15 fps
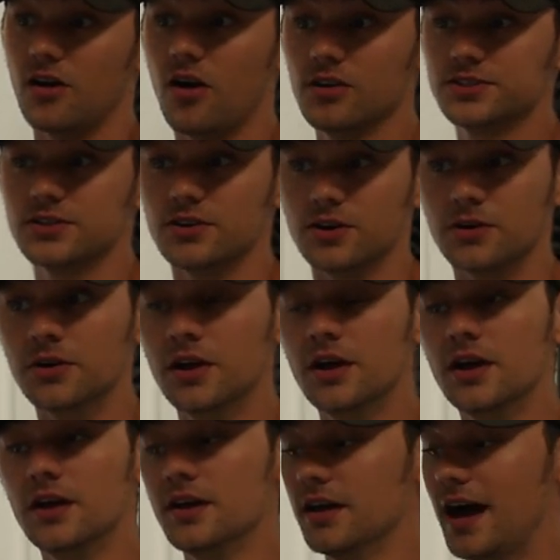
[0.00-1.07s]
Also,
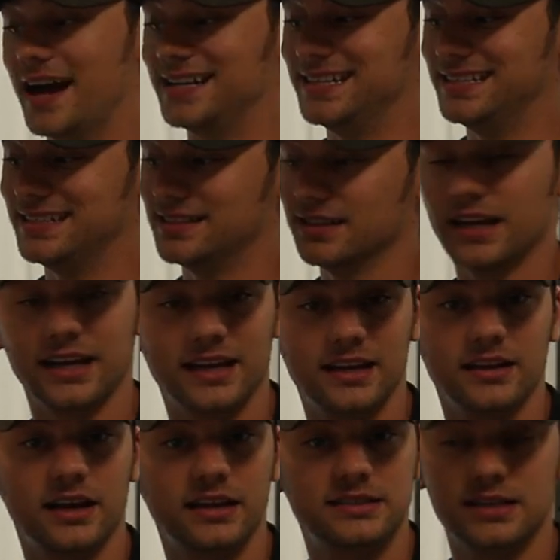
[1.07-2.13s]
I didn't, like
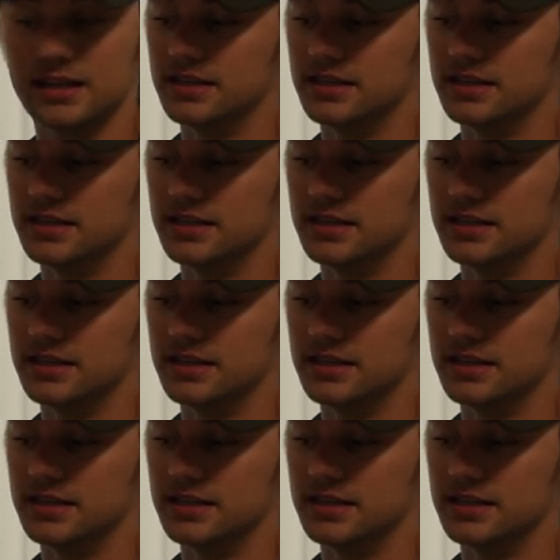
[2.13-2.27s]
I said,